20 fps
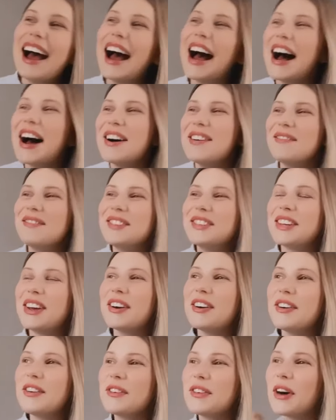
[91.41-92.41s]

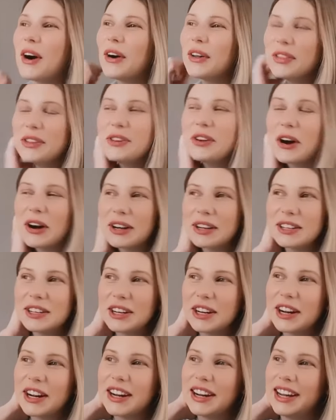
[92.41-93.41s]
So called the
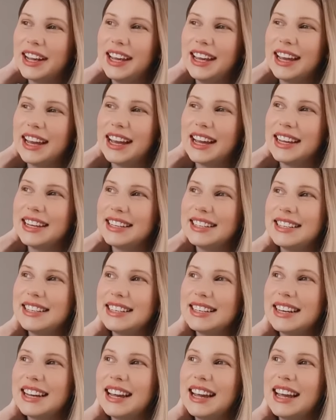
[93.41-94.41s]
doctor and